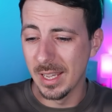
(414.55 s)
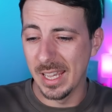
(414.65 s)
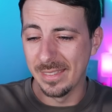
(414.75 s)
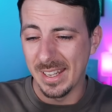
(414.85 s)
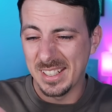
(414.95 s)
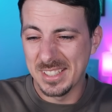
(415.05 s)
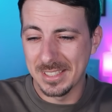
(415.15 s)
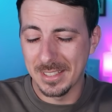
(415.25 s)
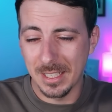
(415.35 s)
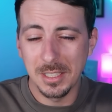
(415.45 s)
And like,
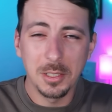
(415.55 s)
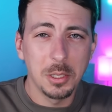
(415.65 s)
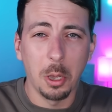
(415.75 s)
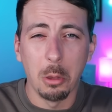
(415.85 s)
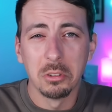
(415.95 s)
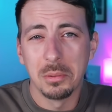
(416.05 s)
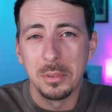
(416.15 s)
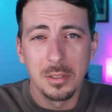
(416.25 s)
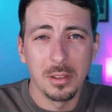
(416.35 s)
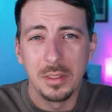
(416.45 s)
just like, you know, you hold
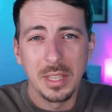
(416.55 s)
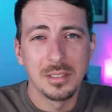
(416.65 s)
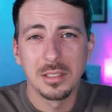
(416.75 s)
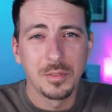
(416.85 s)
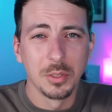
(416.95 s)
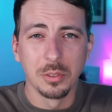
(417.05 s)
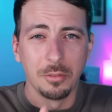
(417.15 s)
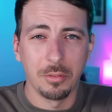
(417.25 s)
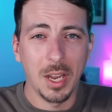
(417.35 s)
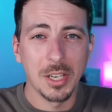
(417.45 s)
them, they just feel so
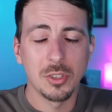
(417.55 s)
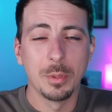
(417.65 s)
fragile,